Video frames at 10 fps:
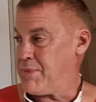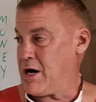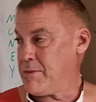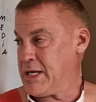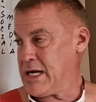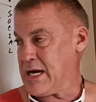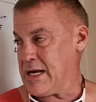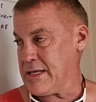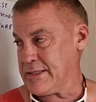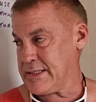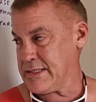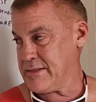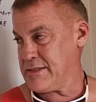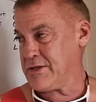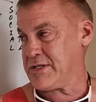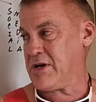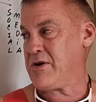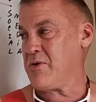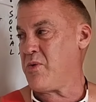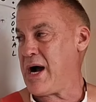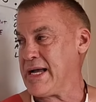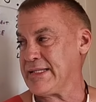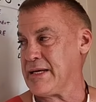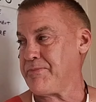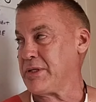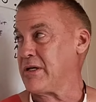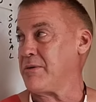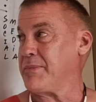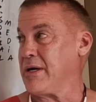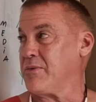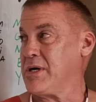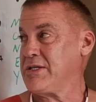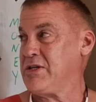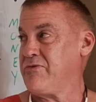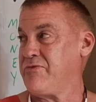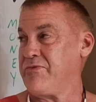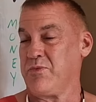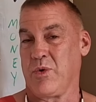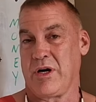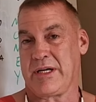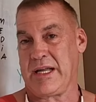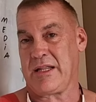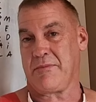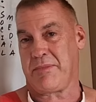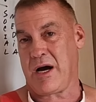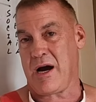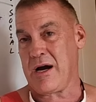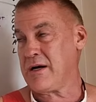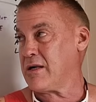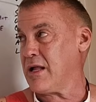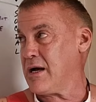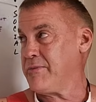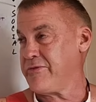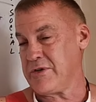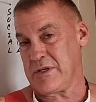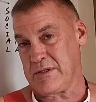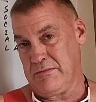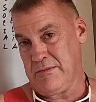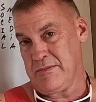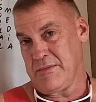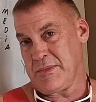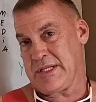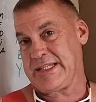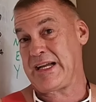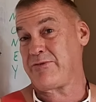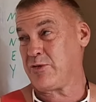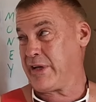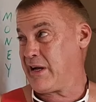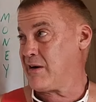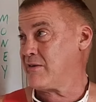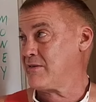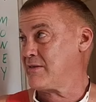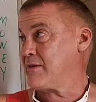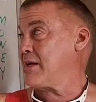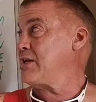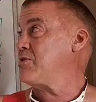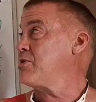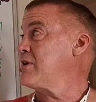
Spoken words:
Barbie dolls, they're starting to wise up a little bit. Once you've worked in the bar club for several years and you